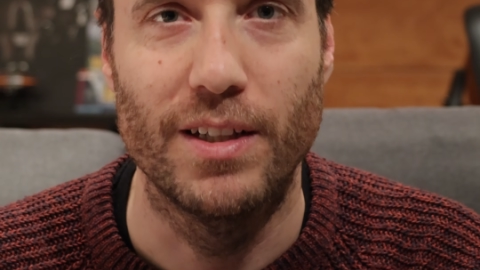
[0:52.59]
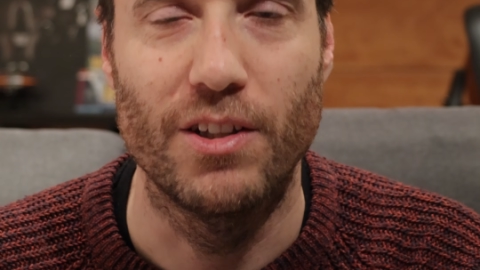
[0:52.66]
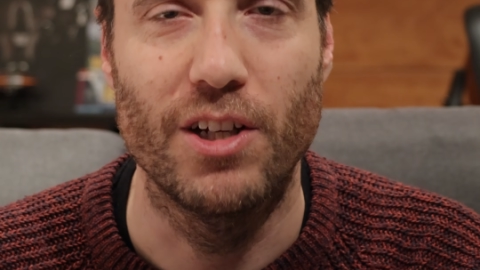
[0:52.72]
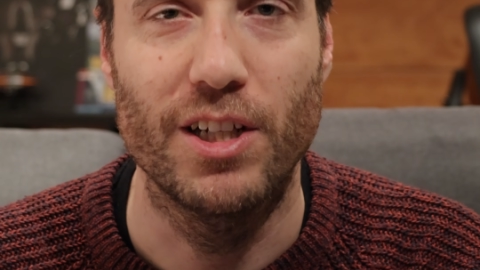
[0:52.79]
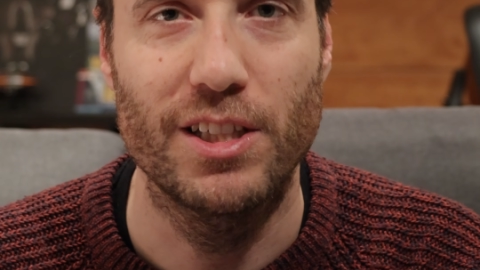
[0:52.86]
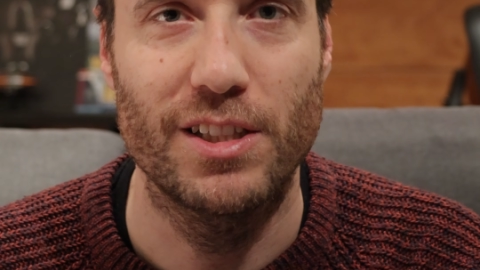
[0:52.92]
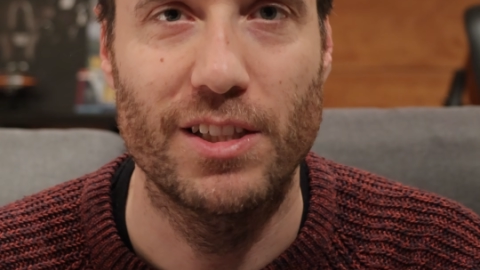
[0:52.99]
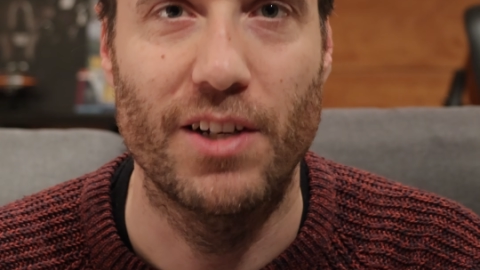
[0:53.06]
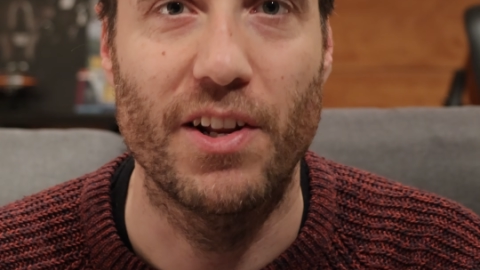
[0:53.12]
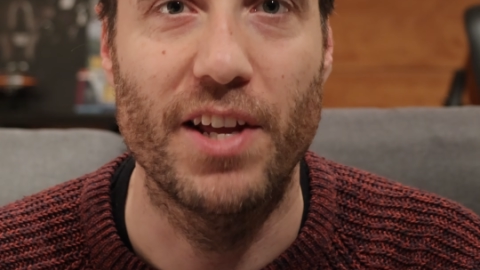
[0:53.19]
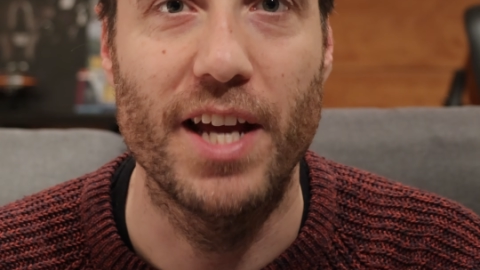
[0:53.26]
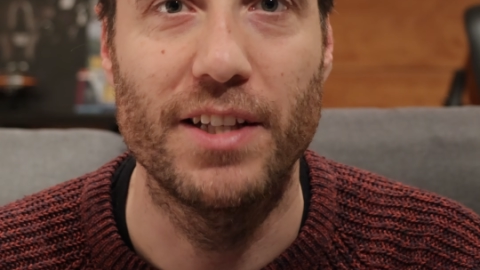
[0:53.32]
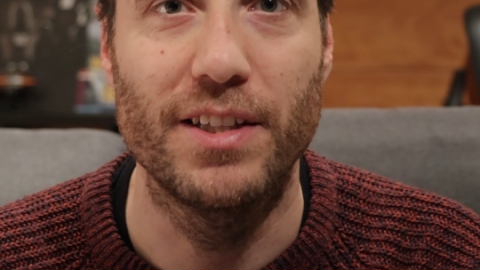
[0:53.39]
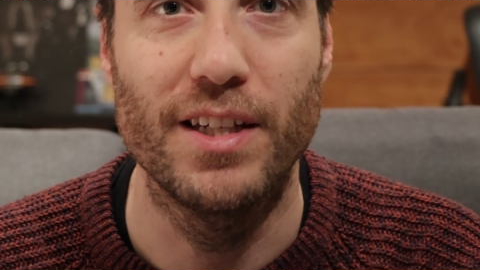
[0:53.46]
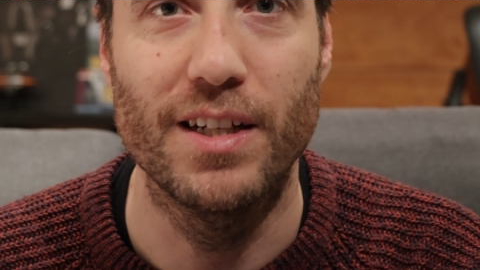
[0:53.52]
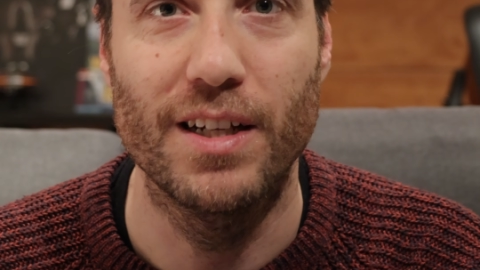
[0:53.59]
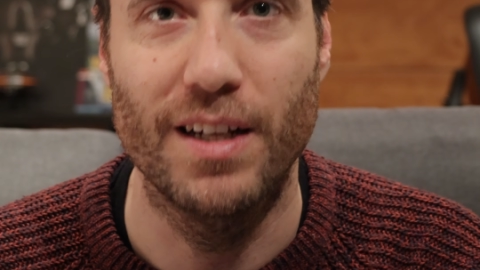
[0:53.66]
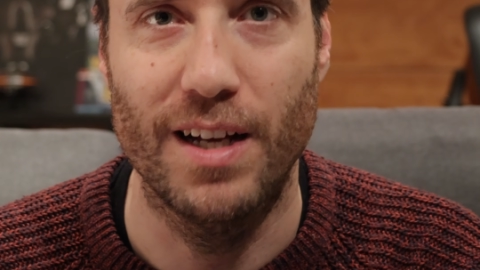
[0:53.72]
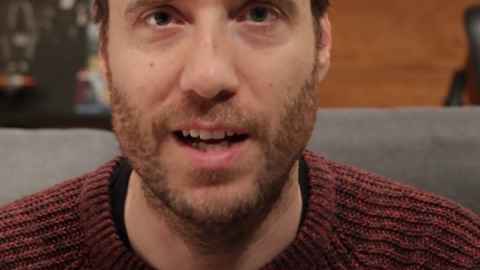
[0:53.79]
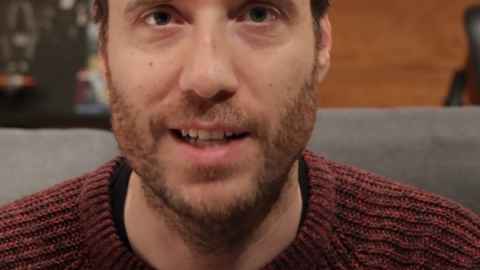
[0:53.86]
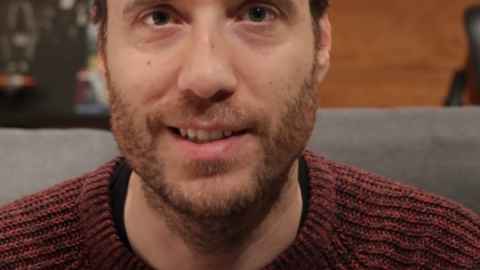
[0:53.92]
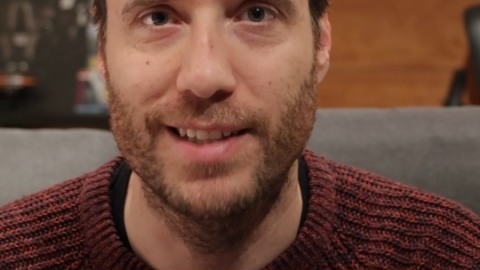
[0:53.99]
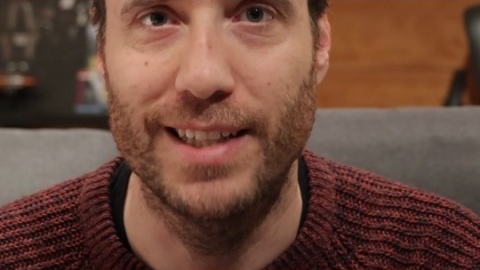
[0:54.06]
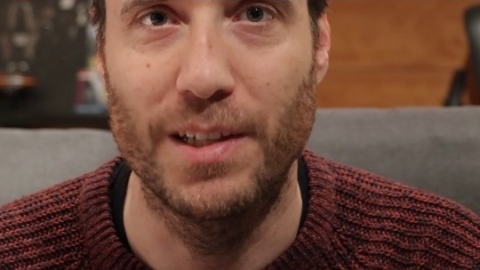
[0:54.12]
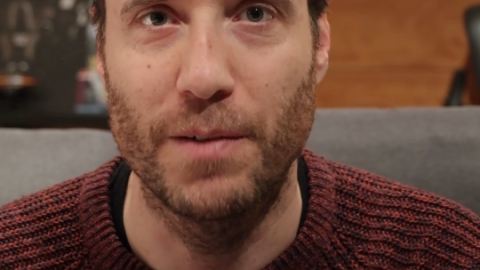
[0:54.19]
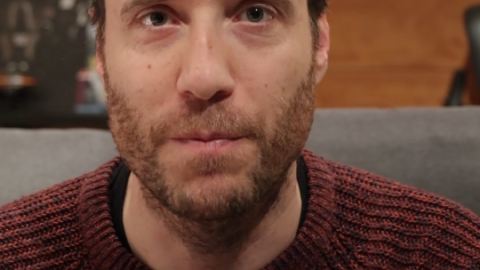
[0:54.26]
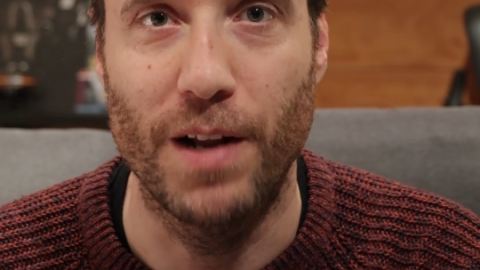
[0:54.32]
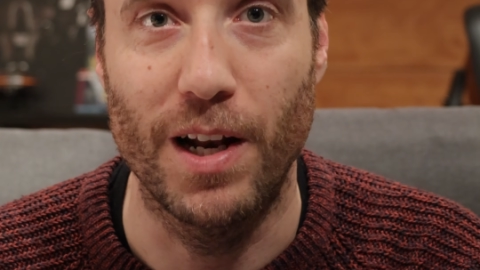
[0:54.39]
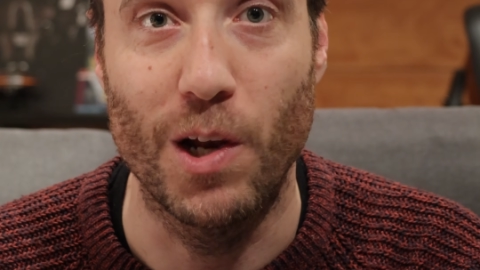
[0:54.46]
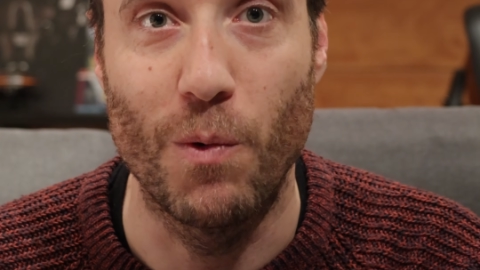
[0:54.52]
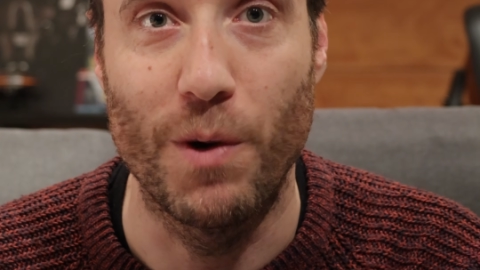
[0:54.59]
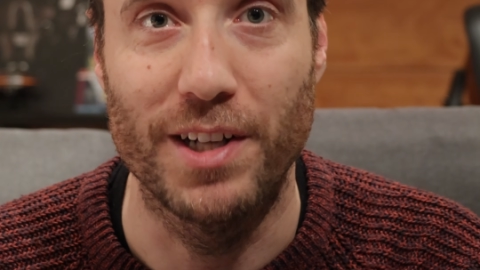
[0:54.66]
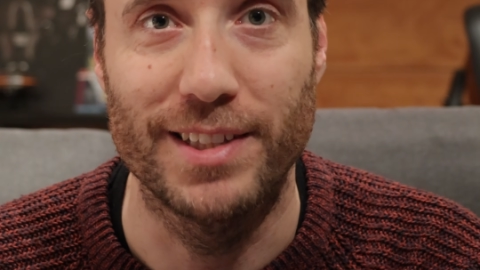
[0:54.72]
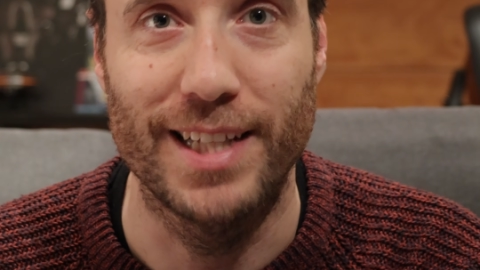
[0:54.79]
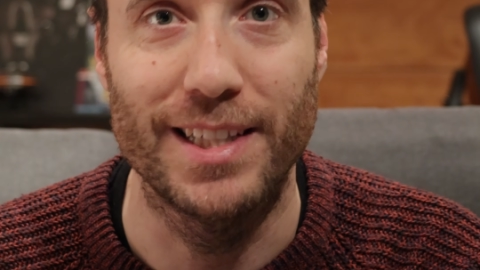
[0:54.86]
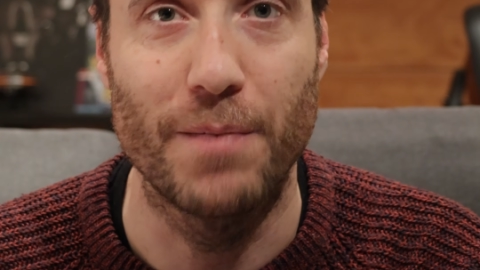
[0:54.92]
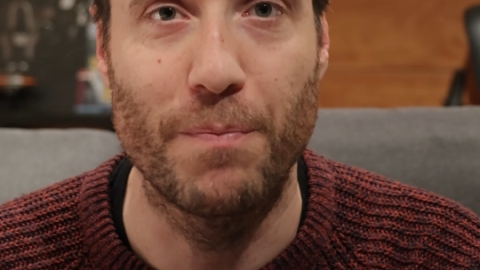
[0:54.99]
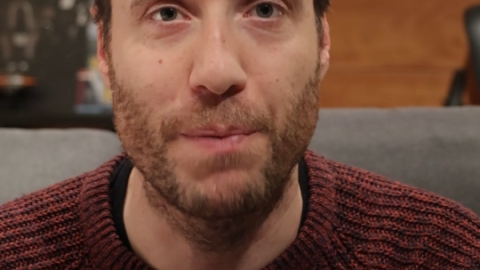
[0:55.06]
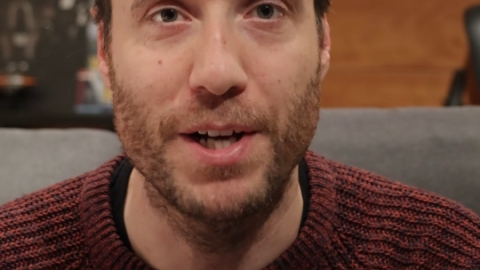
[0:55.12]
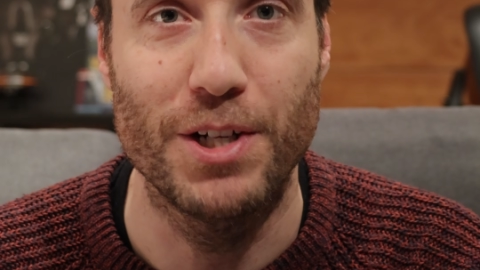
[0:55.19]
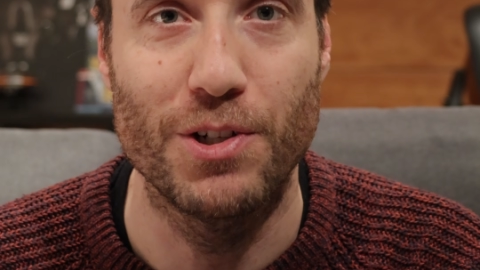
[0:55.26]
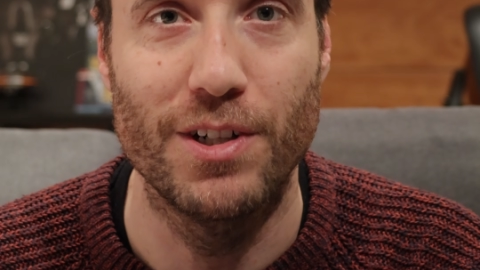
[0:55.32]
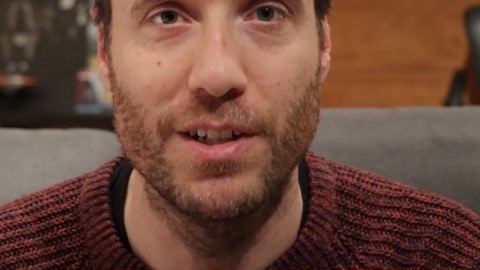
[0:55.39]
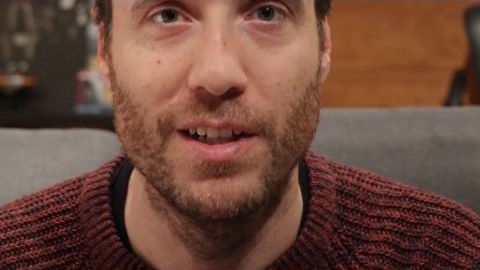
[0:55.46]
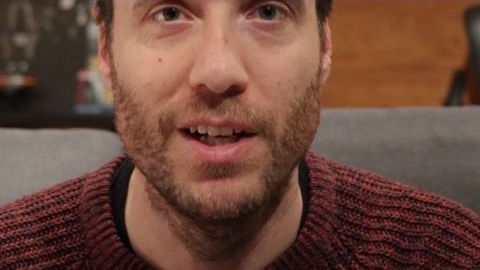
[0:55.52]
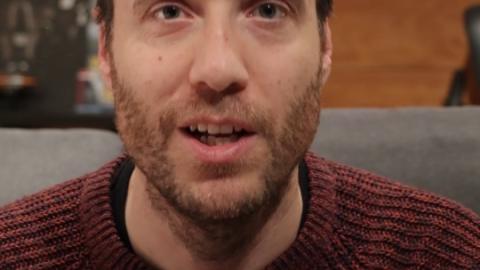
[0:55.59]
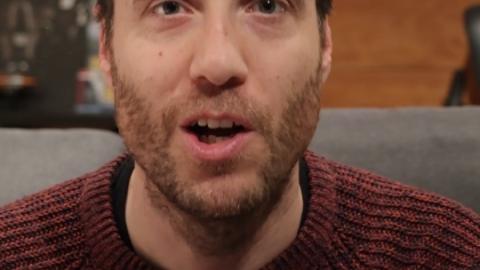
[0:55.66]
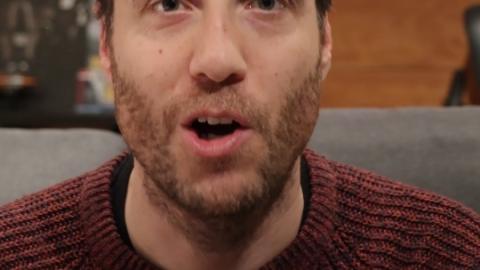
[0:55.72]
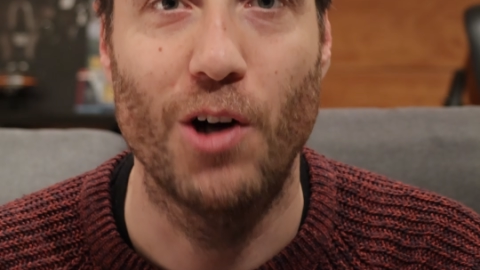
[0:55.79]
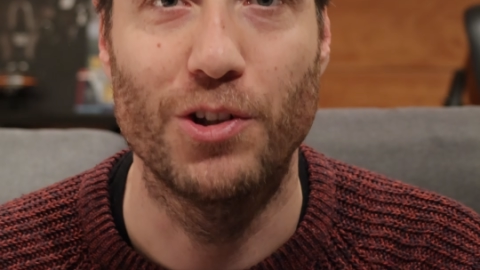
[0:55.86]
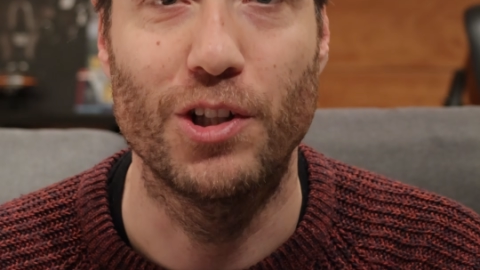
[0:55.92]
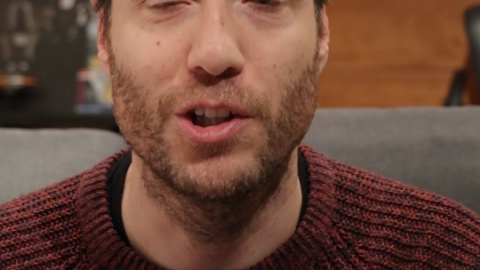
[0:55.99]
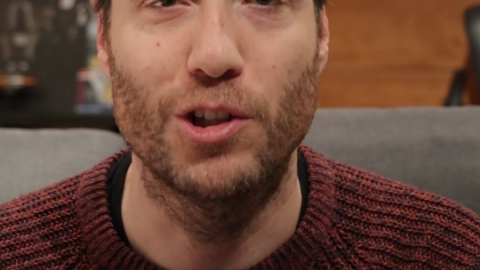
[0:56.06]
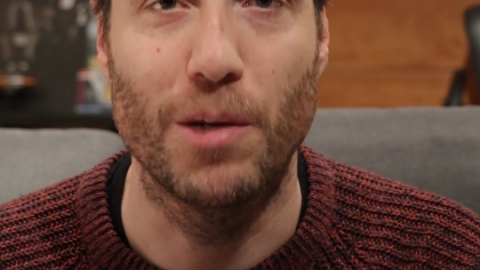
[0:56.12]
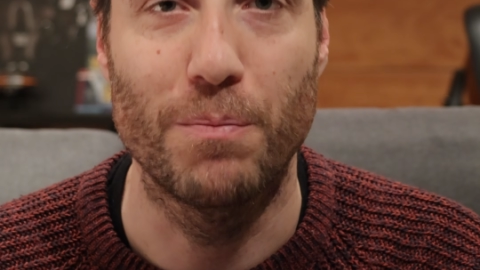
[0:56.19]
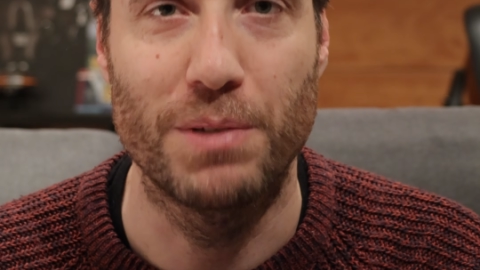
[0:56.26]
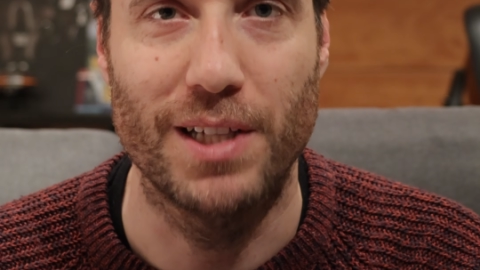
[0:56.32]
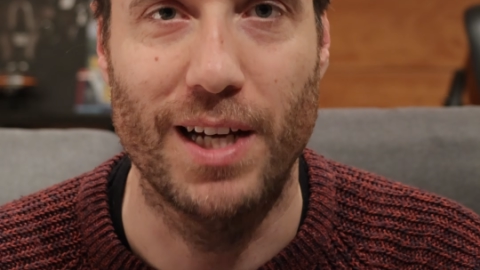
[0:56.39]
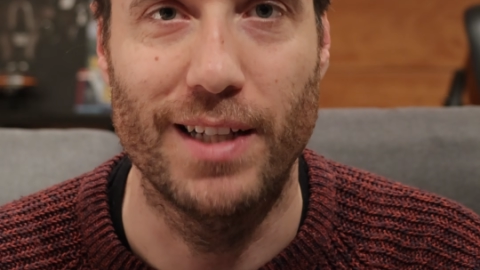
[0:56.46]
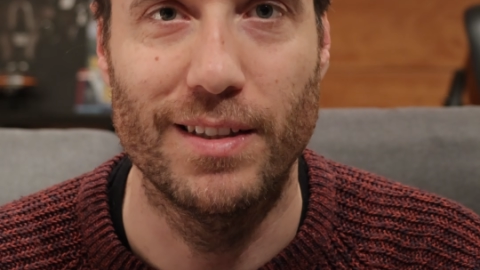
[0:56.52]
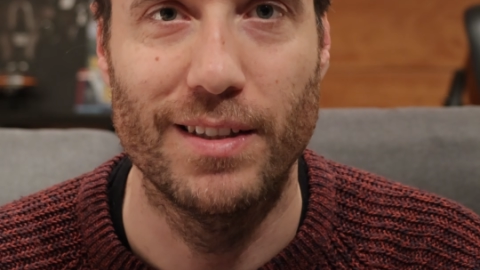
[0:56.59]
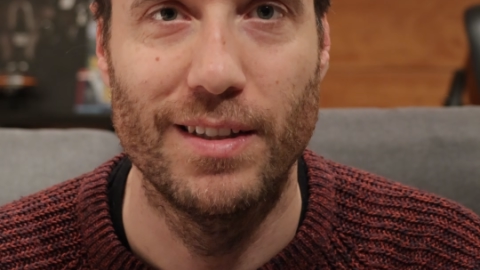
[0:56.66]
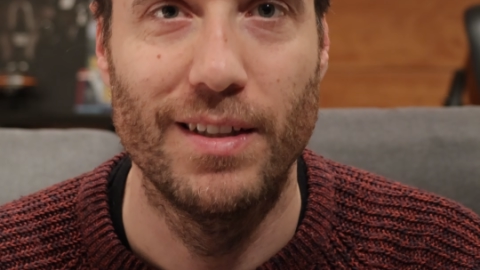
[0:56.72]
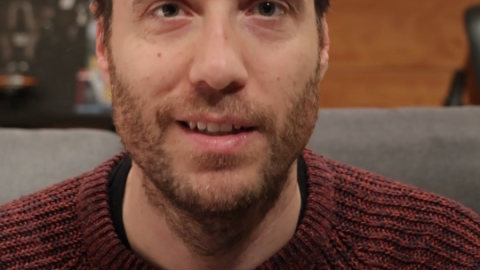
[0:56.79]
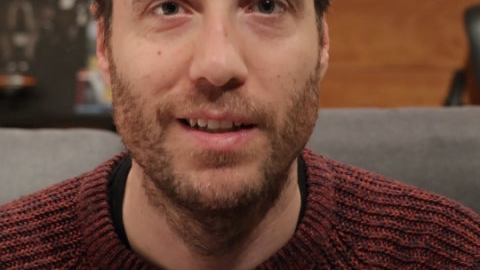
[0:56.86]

thus creating a lower static pressure on the top side.